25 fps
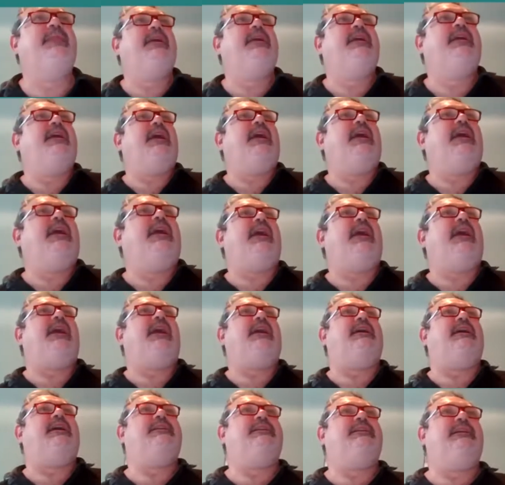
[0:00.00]

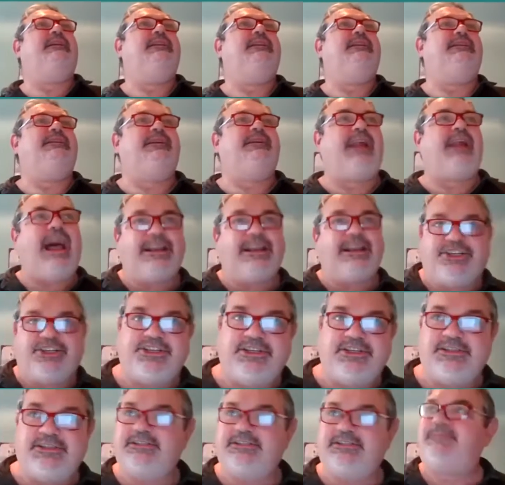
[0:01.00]
and
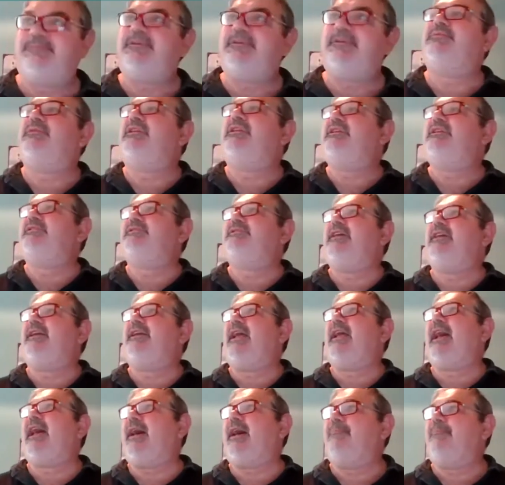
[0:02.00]
interactions between this
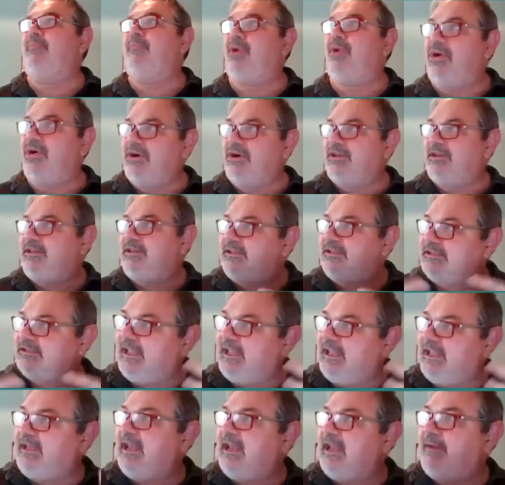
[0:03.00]
among these
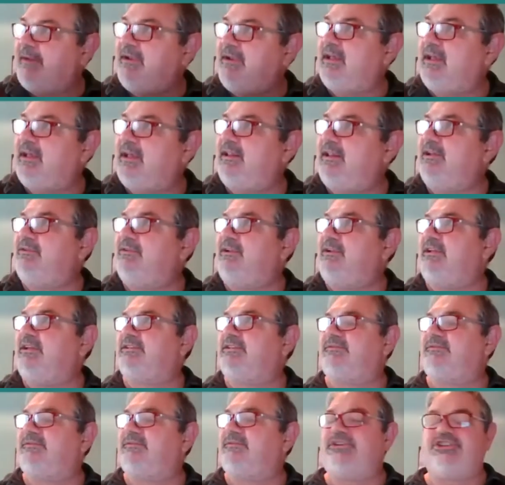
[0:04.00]
dynamical units,
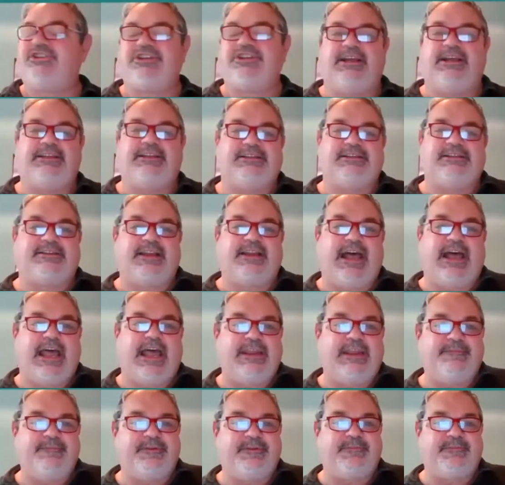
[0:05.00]
which are
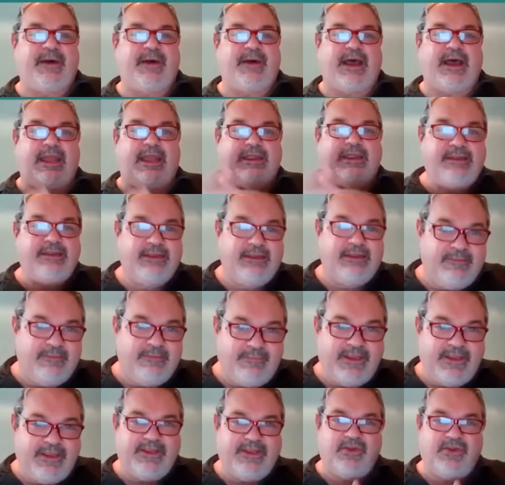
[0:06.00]
described by
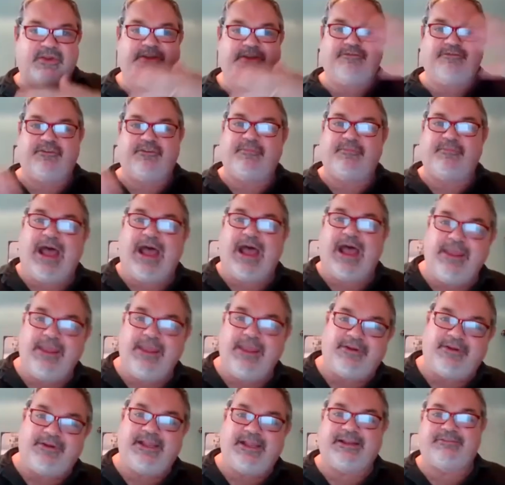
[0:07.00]
p-uniform
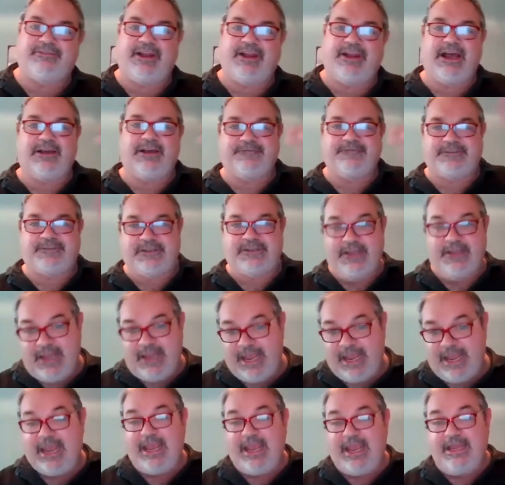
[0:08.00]
hypergraphs
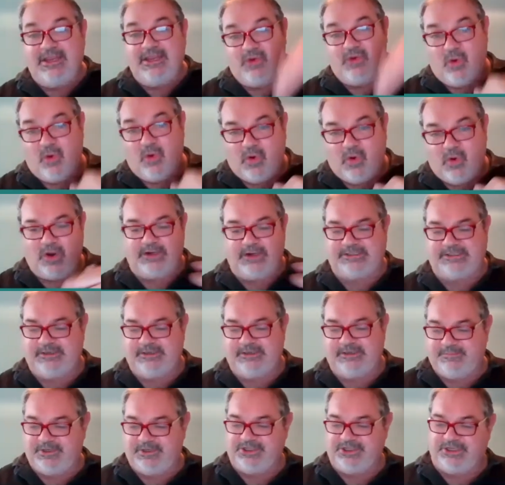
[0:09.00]
and or
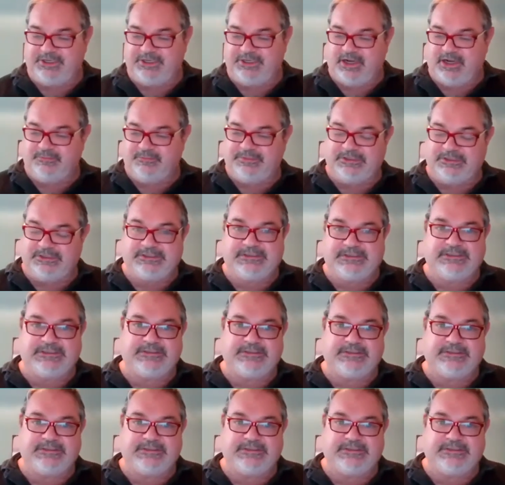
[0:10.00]
simplicial complexes.